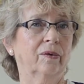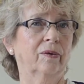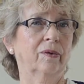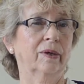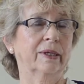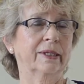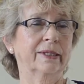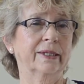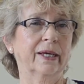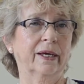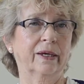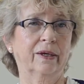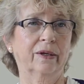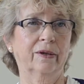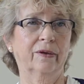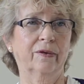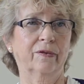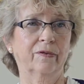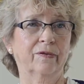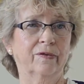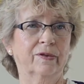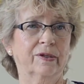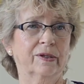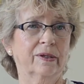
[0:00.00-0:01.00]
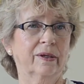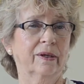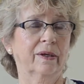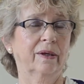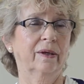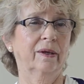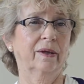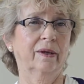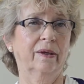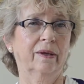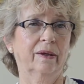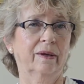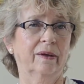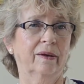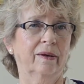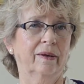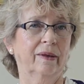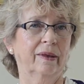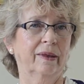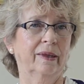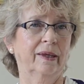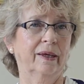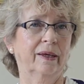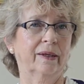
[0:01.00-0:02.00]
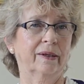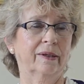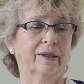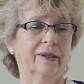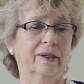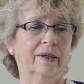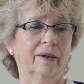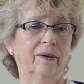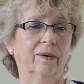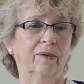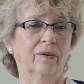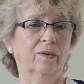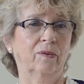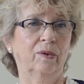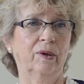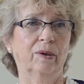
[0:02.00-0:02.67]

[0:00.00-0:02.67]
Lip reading: executives that